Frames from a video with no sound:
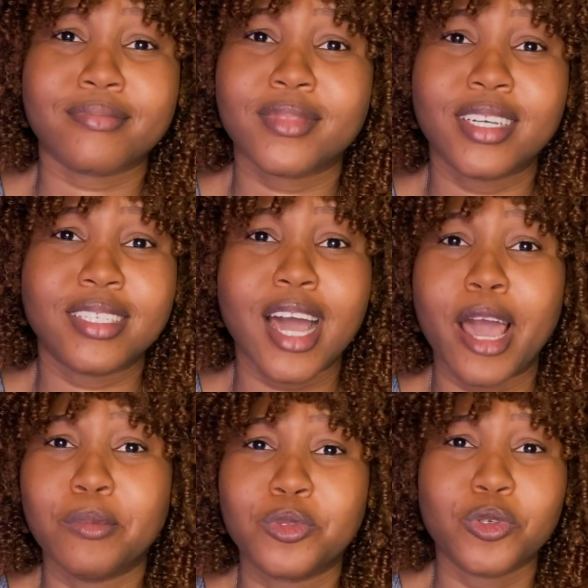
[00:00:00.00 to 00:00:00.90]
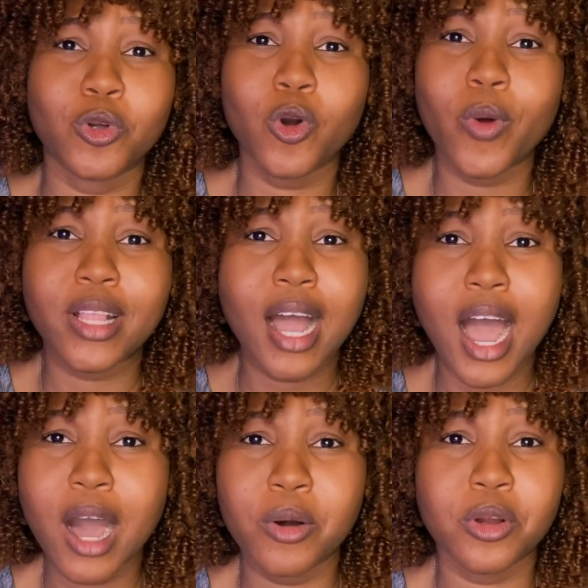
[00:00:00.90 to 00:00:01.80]
the time to go an
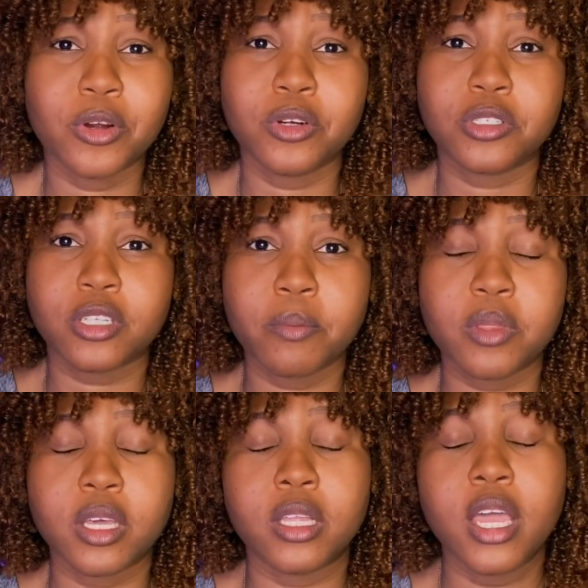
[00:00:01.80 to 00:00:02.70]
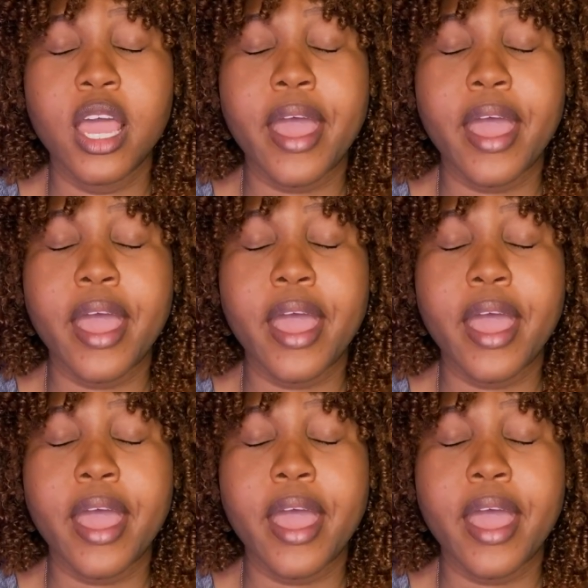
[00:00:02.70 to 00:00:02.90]
hour or something.